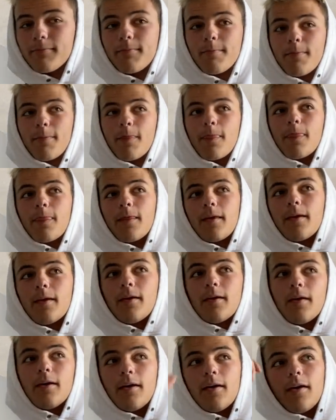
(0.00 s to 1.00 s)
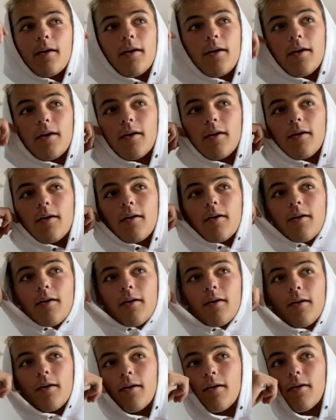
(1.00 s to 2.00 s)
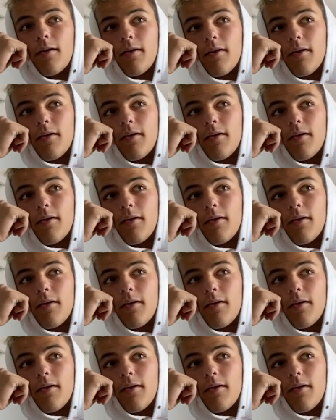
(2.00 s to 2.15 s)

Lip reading: No one is speaking in this clip.